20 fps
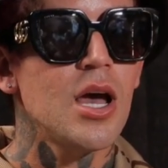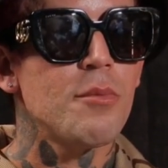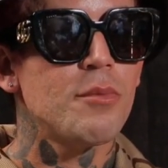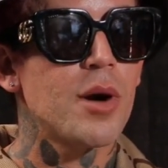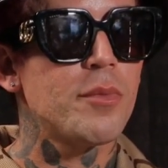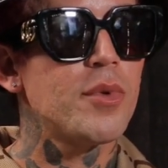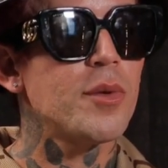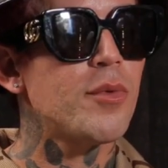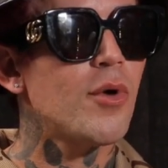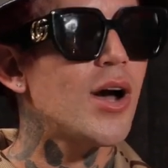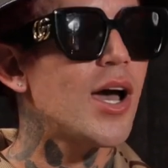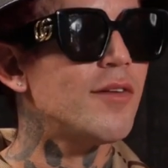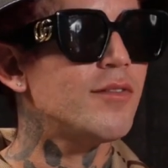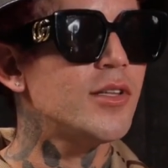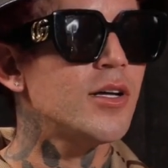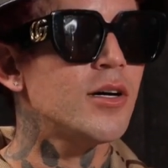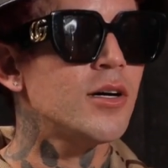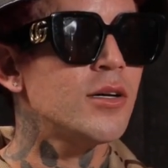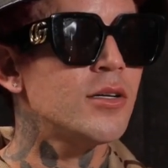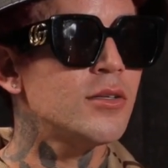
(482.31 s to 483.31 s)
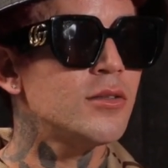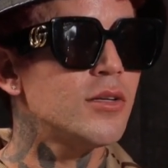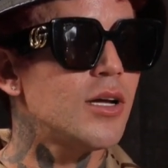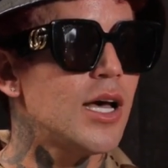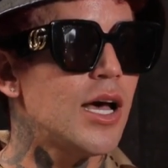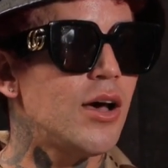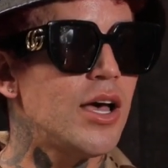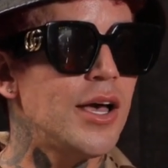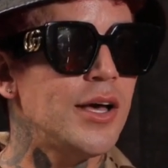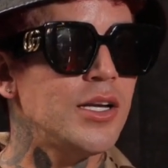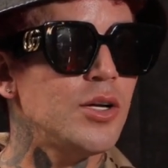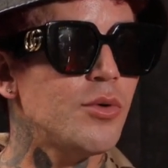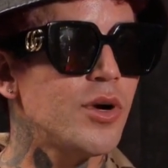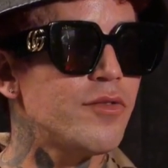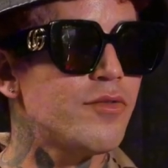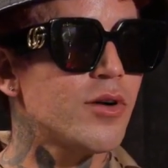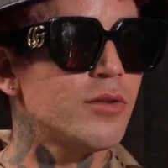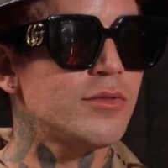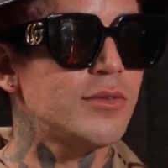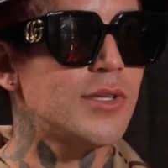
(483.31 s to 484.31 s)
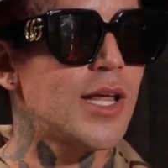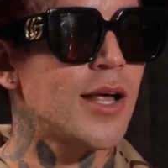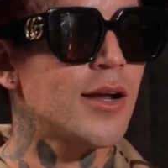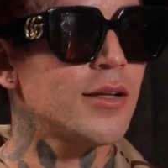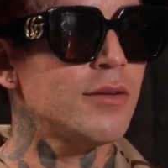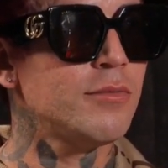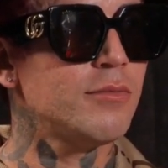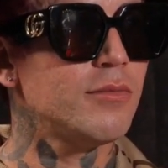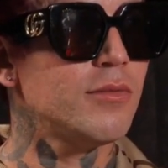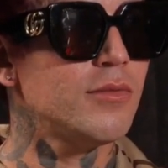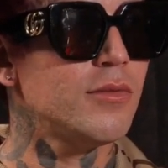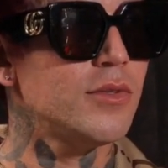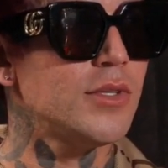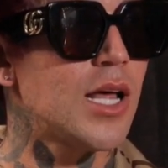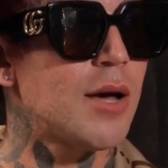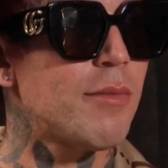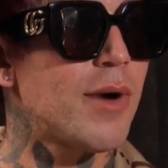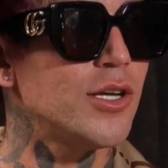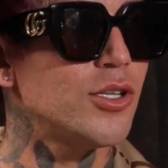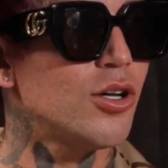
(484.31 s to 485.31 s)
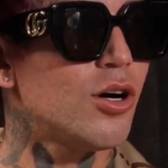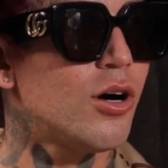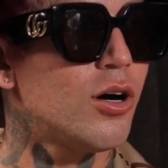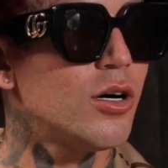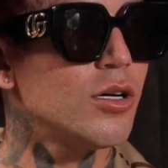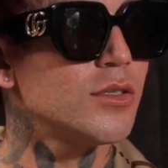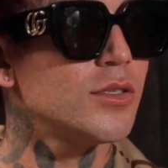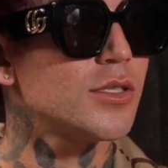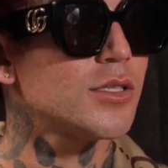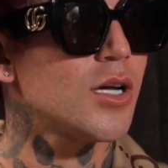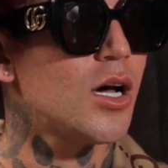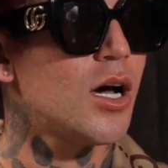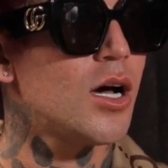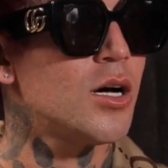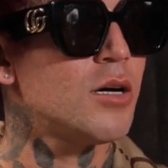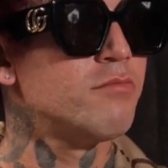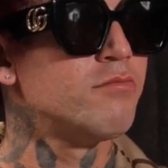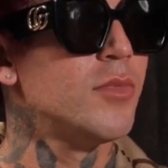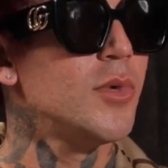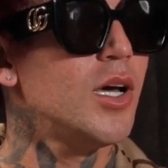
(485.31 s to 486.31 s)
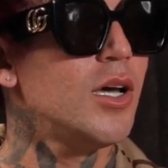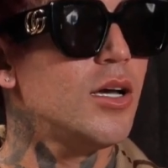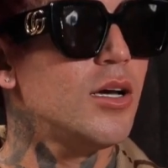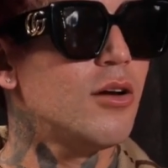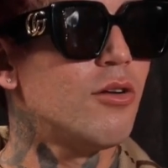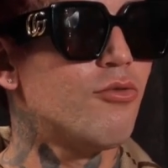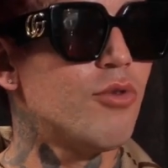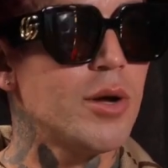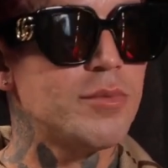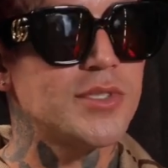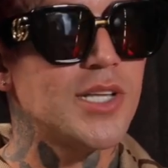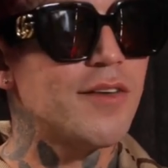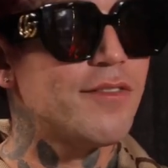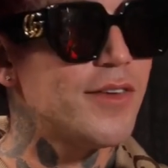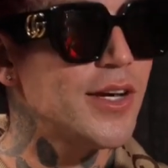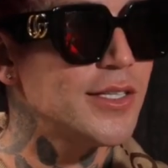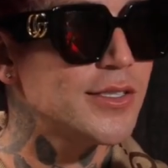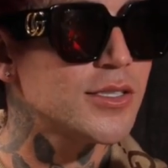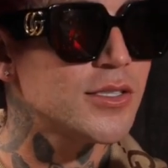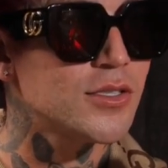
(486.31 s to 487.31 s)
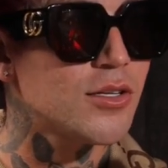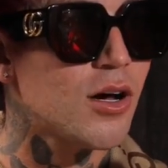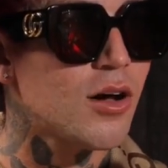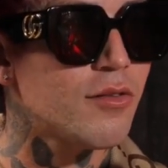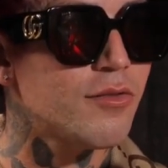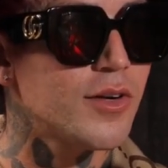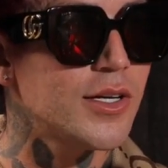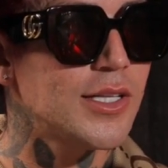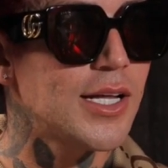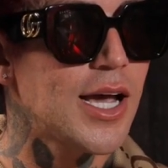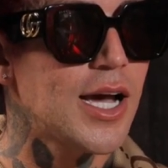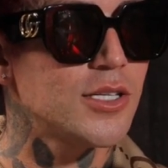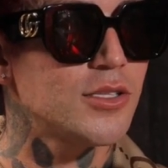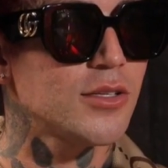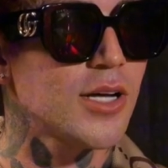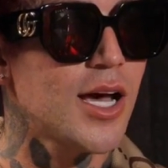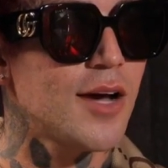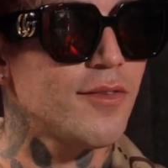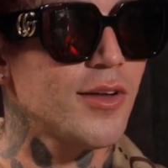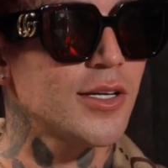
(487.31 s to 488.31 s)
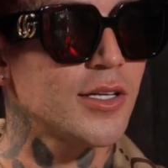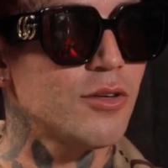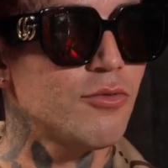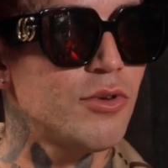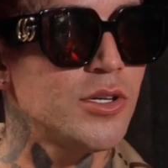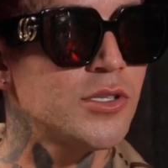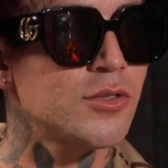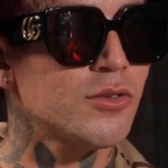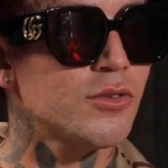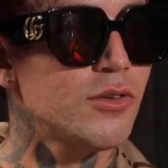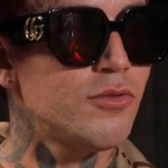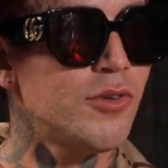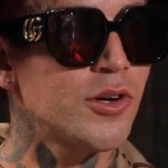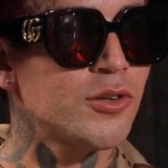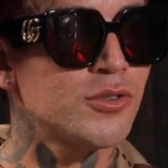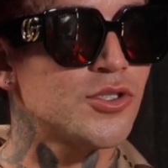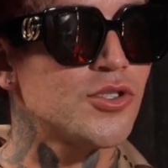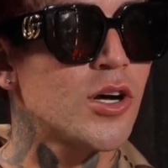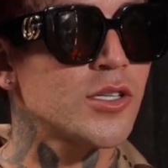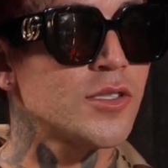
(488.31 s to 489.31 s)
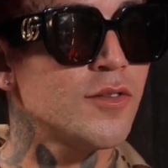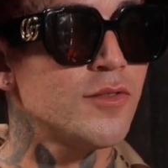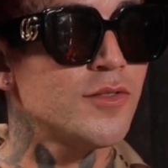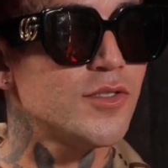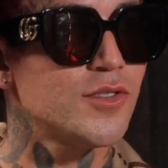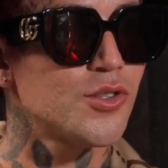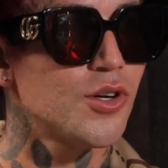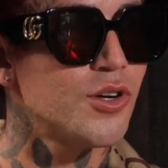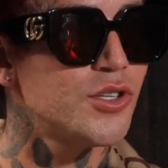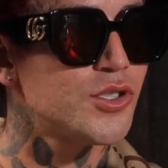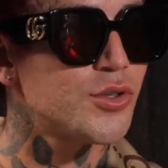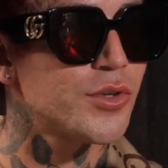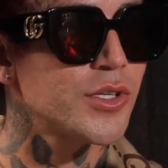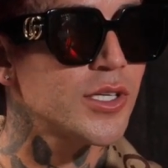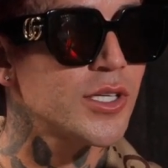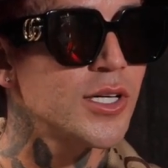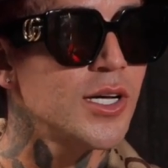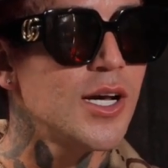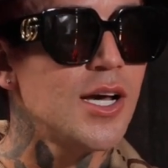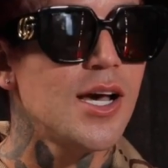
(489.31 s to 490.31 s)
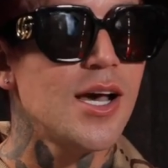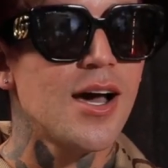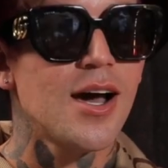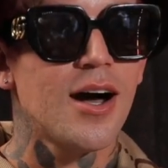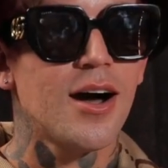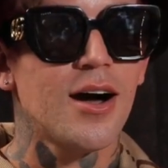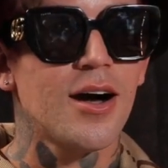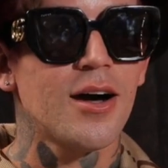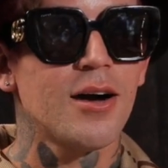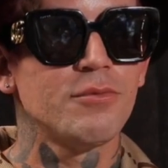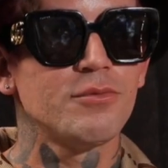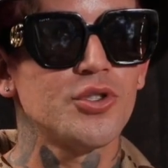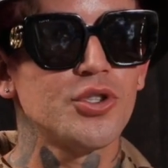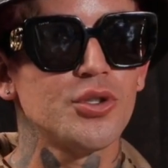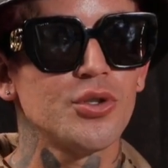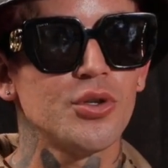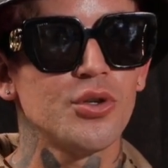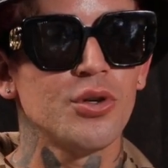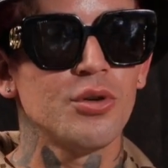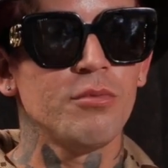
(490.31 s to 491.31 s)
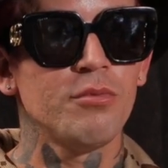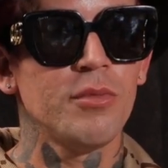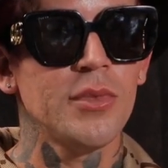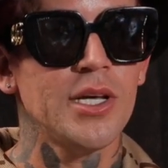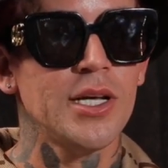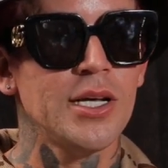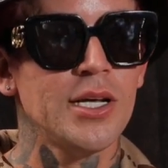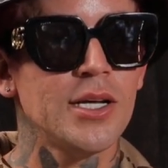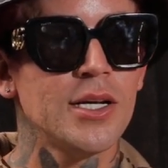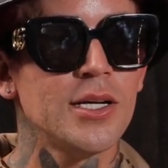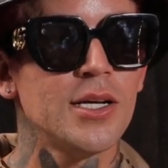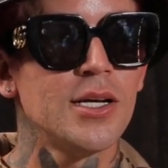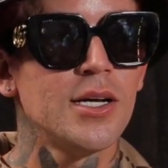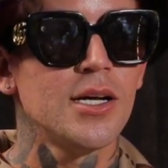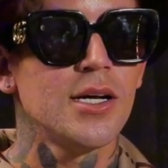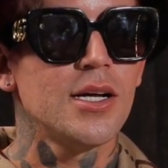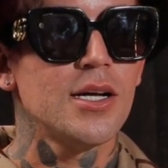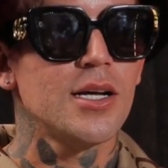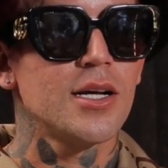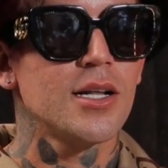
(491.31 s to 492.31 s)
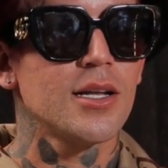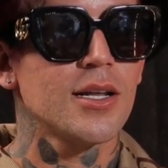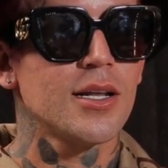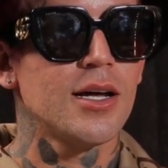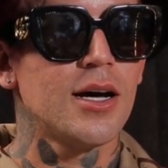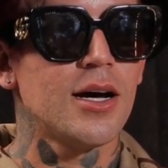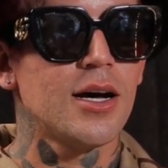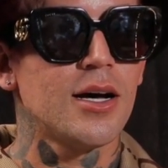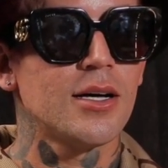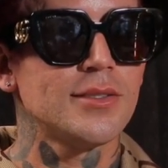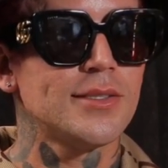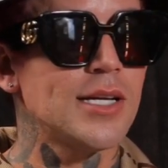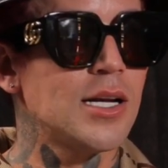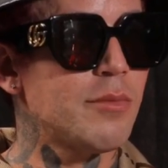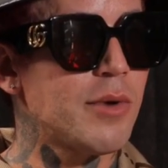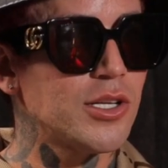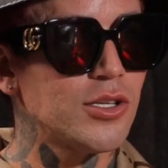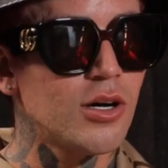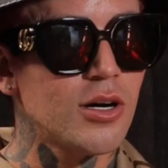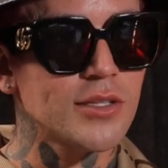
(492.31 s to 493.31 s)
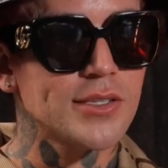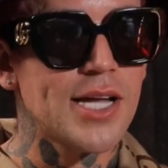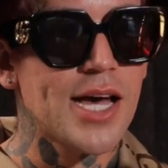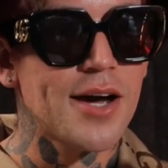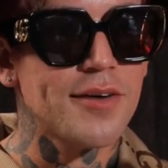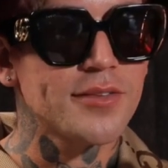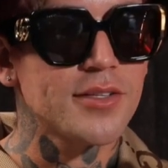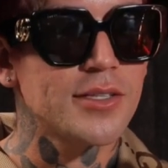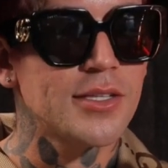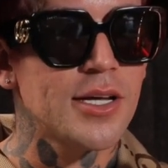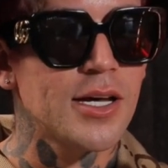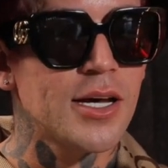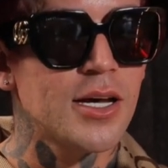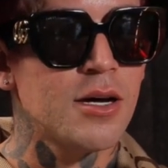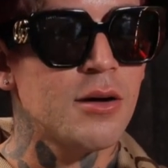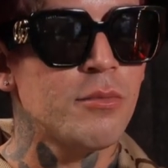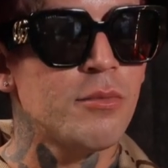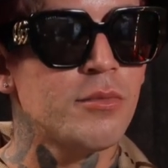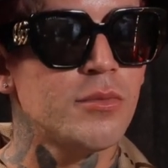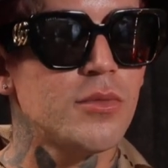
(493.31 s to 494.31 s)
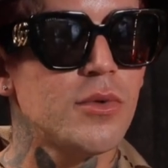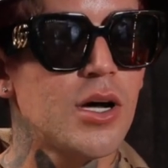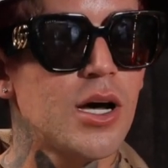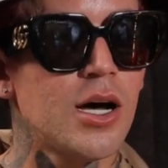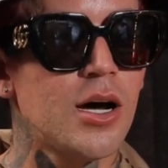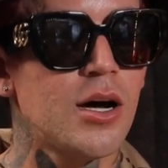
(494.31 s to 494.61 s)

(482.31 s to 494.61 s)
But people have done anyway from telling that my dogs ripped their faces off and they had to have like reconstructive surgery, to me sending my dogs after them.